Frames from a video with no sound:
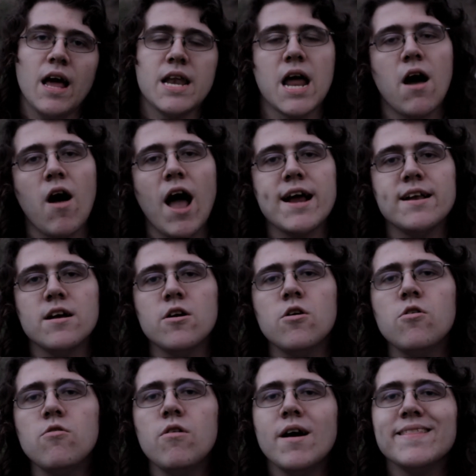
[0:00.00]
Now, I
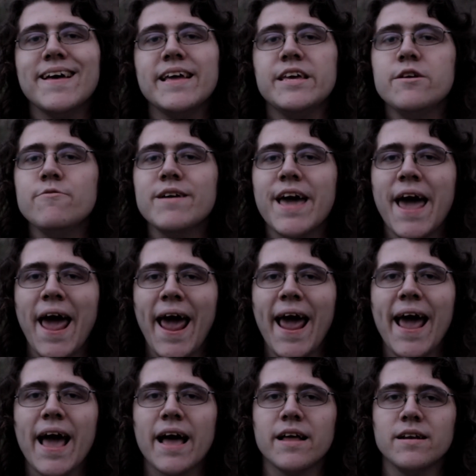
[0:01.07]
know that you
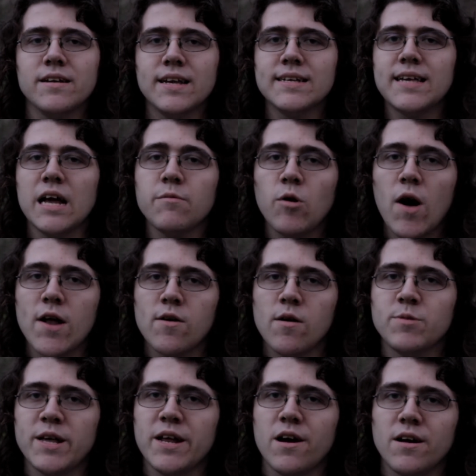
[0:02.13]
can disable
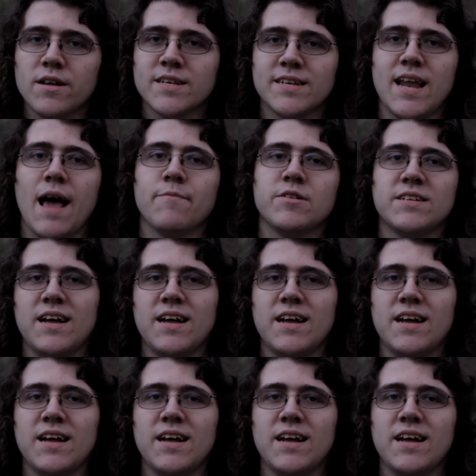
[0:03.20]
auto-updating on Snaps.